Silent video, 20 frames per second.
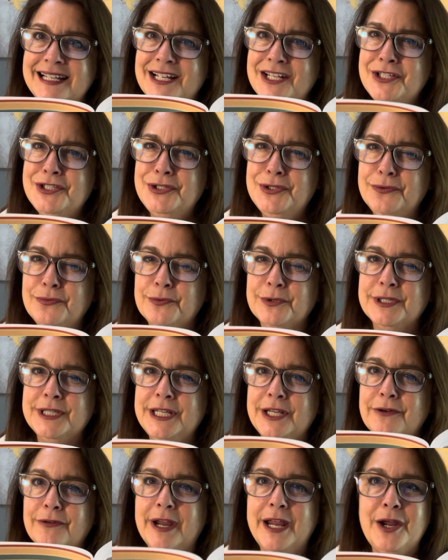2 really
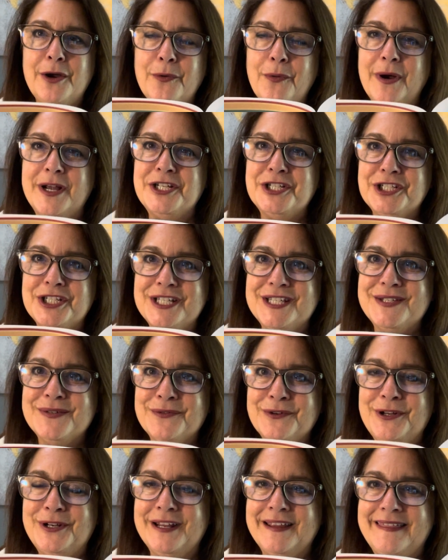great questions for
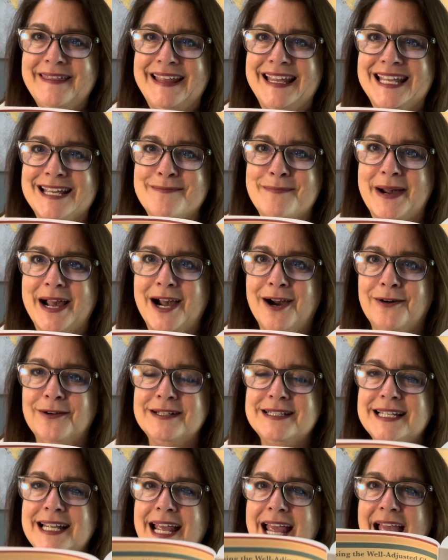you to think about
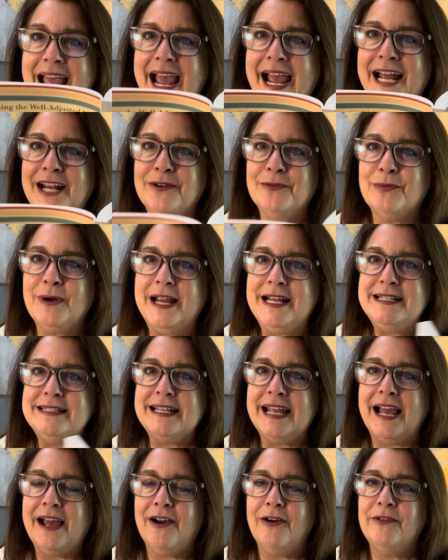and write
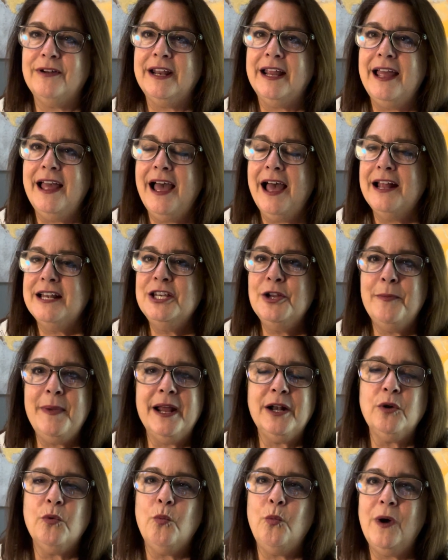down, no
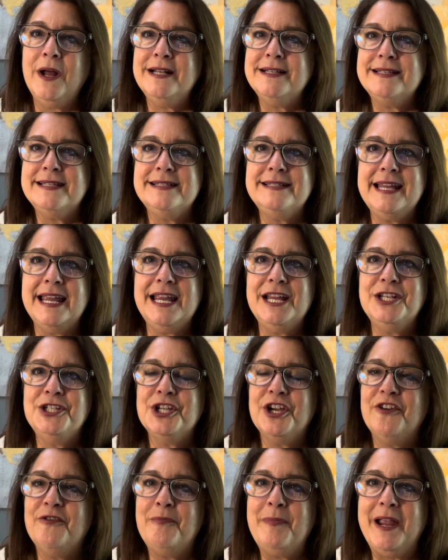matter what stage
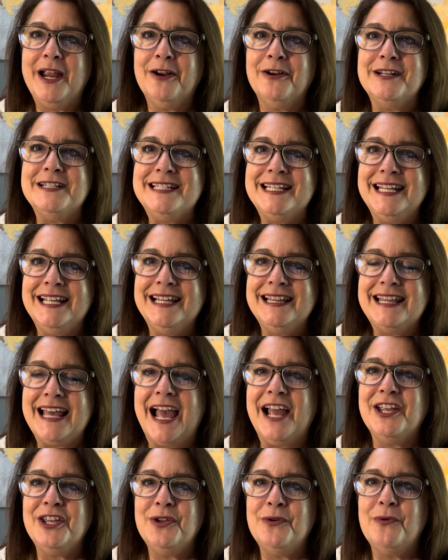of parenting
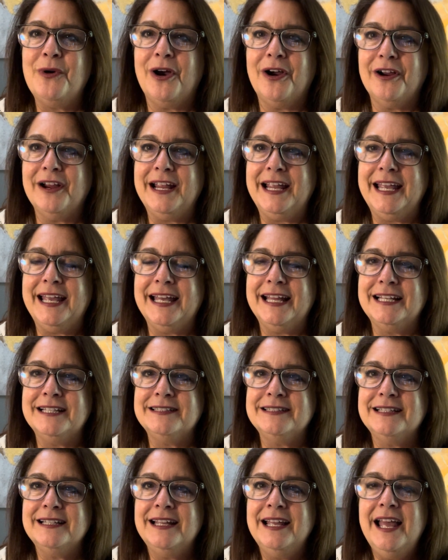that you are in.
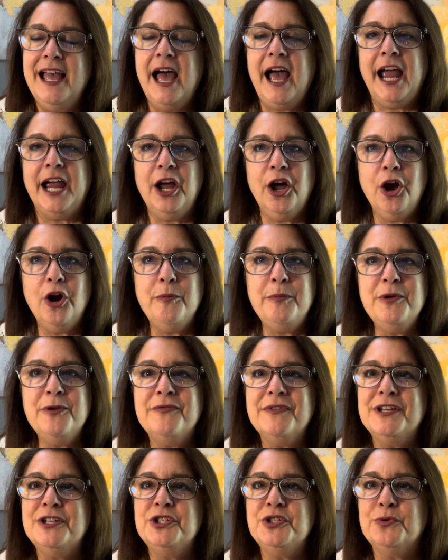I hope you've
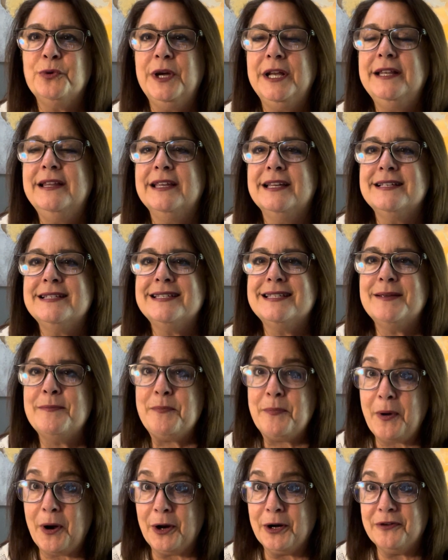enjoyed this
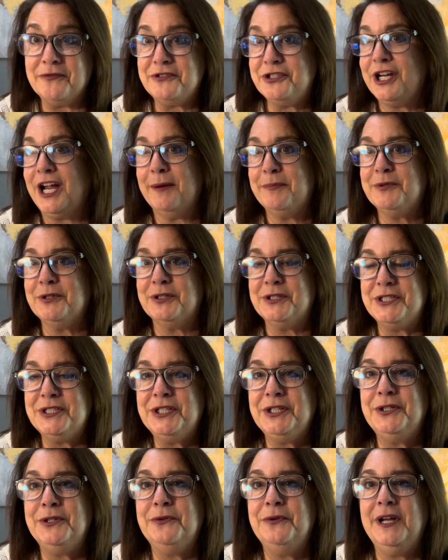part of chapter
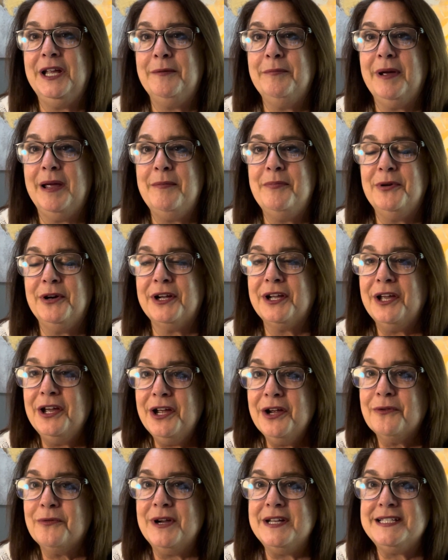2 in my book,
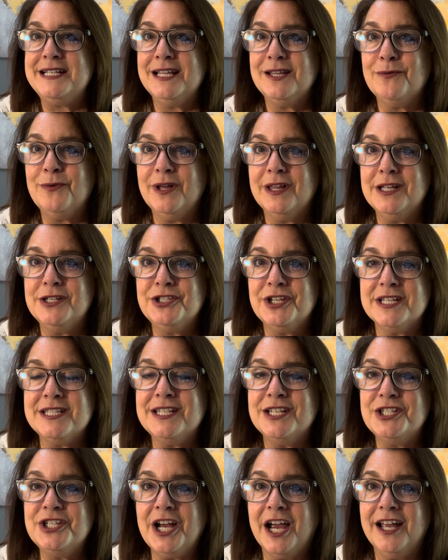Raising the
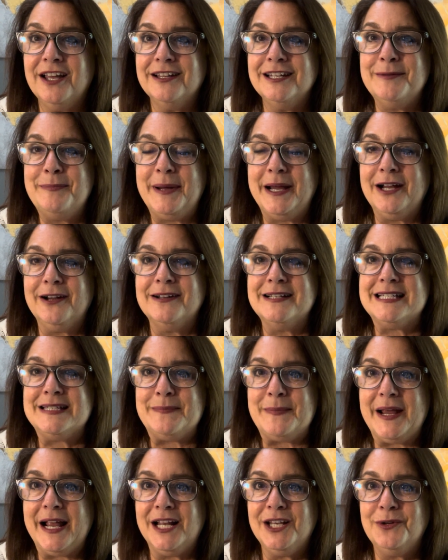Well-Adjusted Child, A Parent's
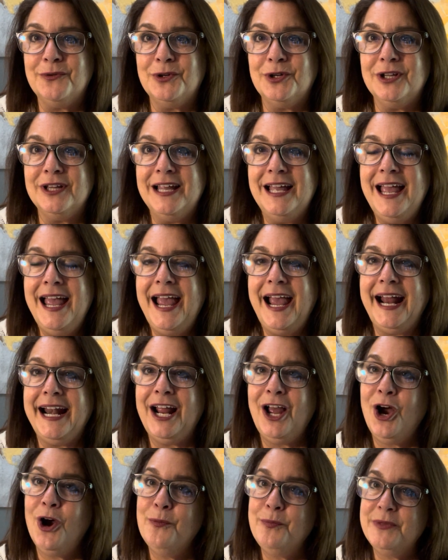Manual. And I
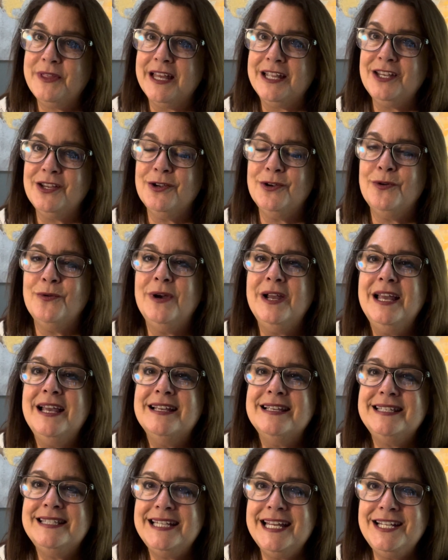hope that you
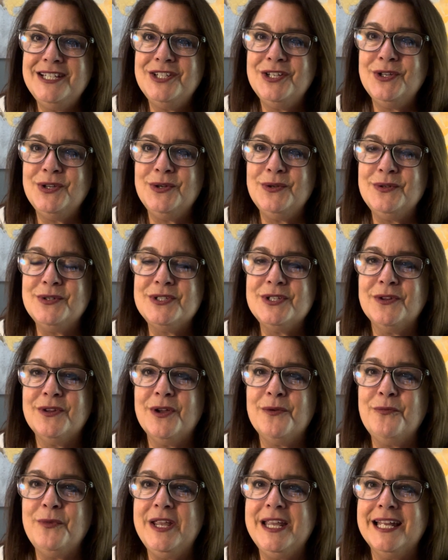stay tuned so
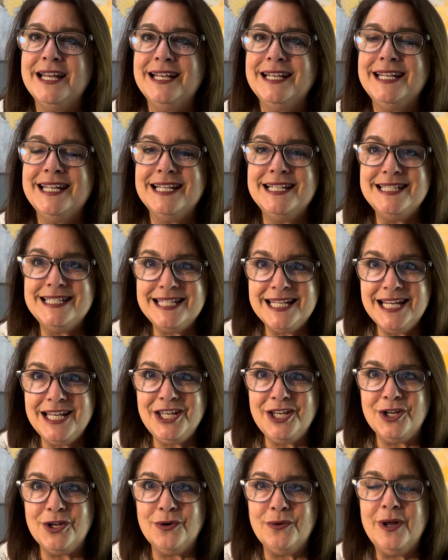that we can
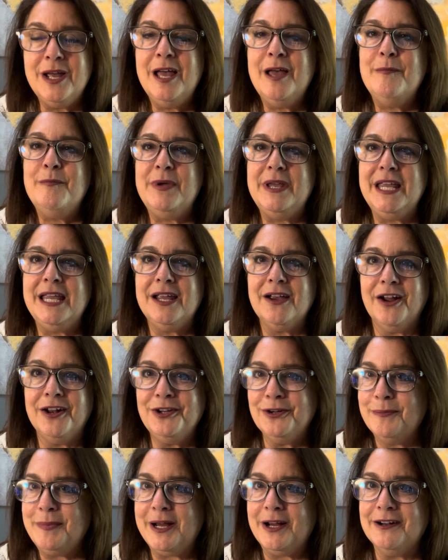continue being on
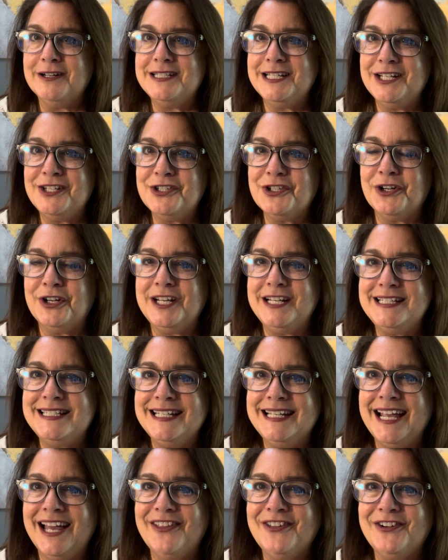your parenting journey
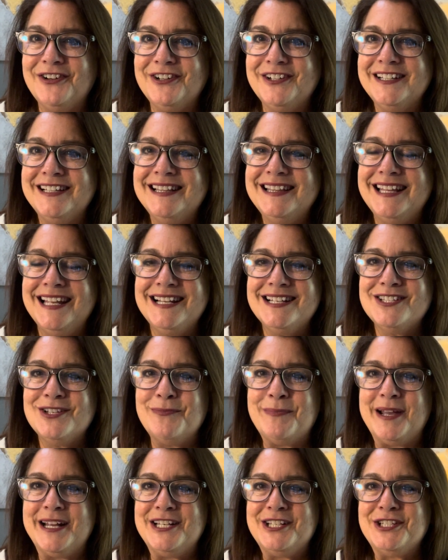together. Thanks so
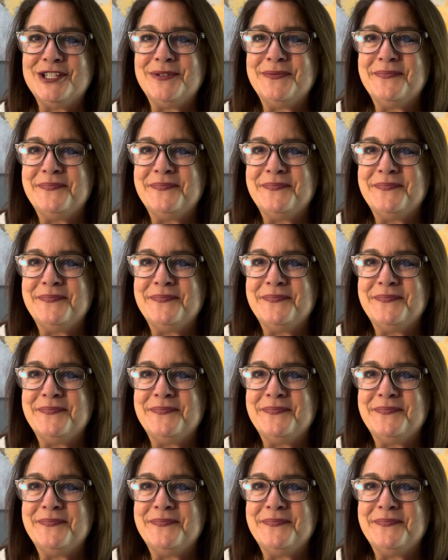much.